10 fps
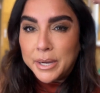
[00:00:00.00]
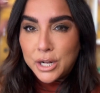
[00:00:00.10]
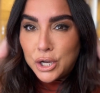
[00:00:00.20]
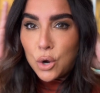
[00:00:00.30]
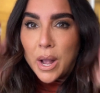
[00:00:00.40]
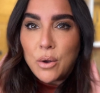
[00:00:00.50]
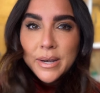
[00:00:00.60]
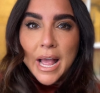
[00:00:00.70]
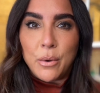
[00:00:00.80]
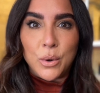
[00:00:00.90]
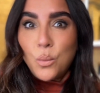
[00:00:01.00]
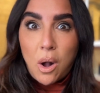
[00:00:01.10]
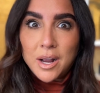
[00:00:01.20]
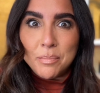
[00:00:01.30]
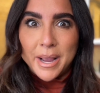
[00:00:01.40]
gonna go out now and
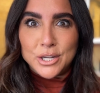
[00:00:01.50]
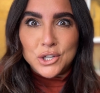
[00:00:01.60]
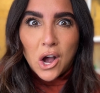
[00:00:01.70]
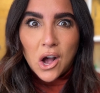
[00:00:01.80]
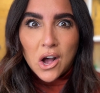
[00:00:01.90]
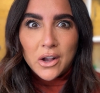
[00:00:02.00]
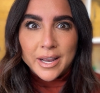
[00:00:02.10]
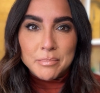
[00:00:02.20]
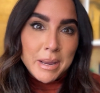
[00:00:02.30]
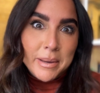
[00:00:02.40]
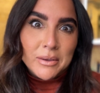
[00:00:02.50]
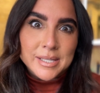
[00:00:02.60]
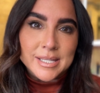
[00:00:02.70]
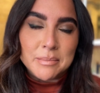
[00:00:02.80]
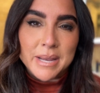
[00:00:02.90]
walk my dog, and maybe I'll
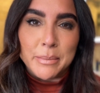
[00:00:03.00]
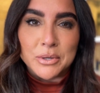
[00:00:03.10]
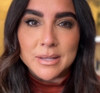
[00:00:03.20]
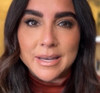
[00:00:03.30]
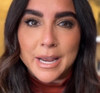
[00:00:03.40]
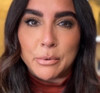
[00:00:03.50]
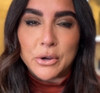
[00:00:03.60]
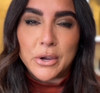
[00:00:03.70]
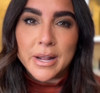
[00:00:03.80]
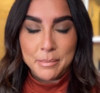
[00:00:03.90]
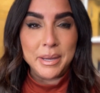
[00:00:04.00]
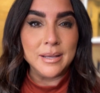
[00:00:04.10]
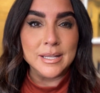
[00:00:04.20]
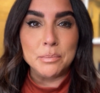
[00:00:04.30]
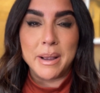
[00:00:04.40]
see some neighbors in the neighborhood
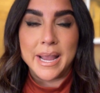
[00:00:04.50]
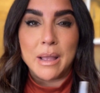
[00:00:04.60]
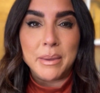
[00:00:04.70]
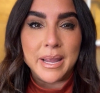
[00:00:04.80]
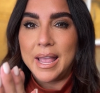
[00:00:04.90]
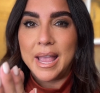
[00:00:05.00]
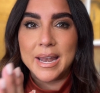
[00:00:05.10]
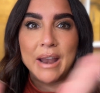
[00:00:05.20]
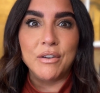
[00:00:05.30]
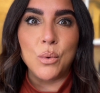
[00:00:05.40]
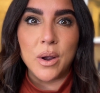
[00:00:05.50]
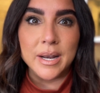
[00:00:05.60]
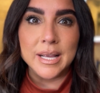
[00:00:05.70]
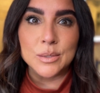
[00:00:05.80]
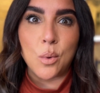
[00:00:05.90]
because it's Miami and everyone
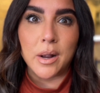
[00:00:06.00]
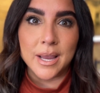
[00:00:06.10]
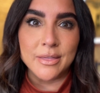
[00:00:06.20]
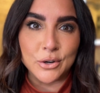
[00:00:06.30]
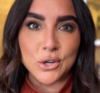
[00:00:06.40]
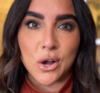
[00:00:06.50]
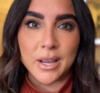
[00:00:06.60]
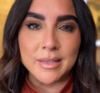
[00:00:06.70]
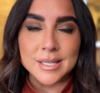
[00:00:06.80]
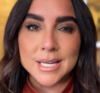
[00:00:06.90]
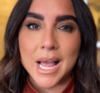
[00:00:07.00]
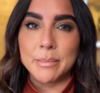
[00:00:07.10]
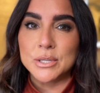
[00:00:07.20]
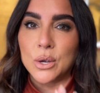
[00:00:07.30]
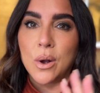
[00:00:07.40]
is walking their dog at this
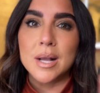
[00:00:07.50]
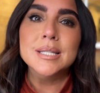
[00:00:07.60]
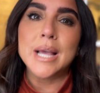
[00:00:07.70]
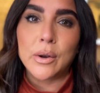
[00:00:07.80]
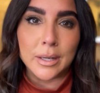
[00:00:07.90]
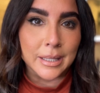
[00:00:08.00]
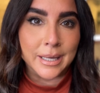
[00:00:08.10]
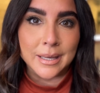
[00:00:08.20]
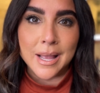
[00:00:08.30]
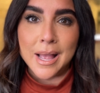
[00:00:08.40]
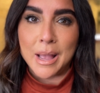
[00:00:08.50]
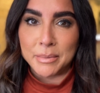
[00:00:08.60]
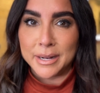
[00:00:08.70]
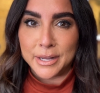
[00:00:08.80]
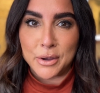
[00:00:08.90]
time. So undoubtedly, I'm
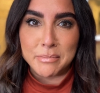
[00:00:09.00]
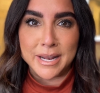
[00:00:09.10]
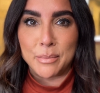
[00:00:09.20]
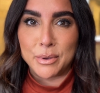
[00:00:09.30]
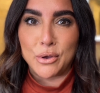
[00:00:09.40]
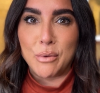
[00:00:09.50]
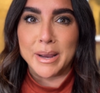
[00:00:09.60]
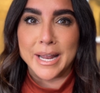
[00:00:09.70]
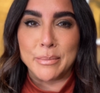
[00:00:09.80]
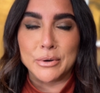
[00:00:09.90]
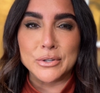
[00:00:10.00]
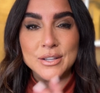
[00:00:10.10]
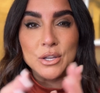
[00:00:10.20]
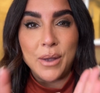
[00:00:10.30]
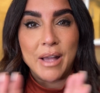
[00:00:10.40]
gonna go meet up with all my neighbors.
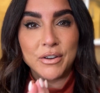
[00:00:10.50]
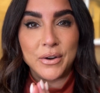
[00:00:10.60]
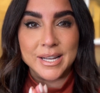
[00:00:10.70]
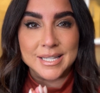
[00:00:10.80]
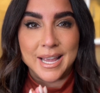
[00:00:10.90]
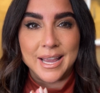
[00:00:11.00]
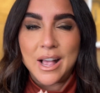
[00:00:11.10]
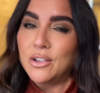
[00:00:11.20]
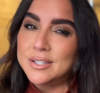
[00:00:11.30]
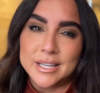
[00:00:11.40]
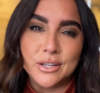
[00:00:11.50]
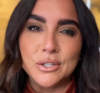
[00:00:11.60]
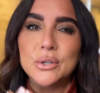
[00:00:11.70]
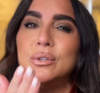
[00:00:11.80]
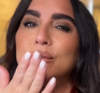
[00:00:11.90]
So have a great day. I'll see you
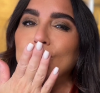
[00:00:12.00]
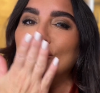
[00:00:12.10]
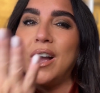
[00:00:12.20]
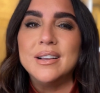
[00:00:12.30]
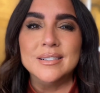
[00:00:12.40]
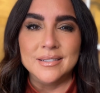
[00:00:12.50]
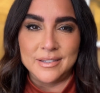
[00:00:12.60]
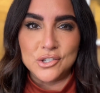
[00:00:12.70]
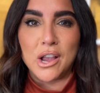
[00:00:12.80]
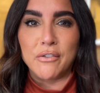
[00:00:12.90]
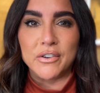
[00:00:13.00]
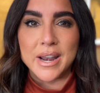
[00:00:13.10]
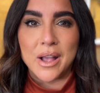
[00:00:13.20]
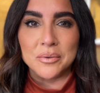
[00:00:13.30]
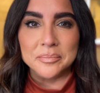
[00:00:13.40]
soon. Mwah. Ciao for
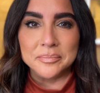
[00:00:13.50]
now.